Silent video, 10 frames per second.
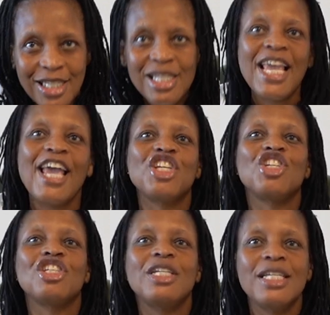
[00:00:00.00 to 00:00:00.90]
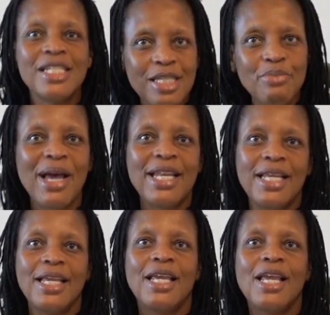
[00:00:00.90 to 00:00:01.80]
is cash, it is
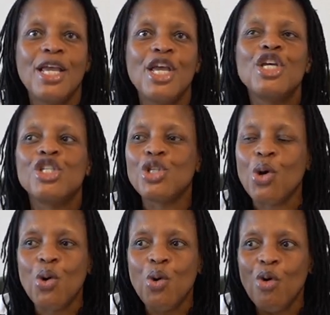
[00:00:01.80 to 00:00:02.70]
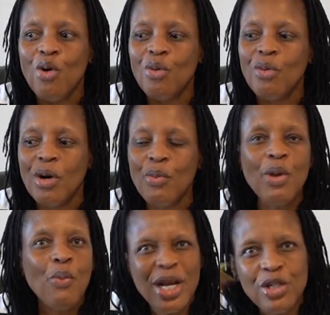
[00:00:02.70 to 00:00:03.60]
money. So
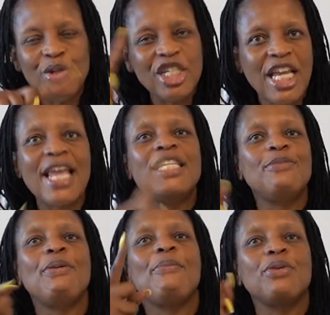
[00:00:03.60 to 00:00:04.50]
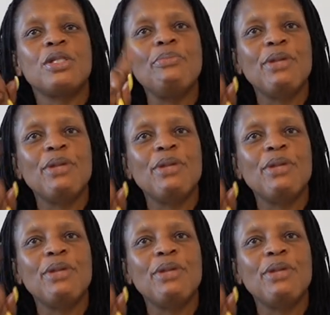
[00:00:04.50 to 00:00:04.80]
we want to change people's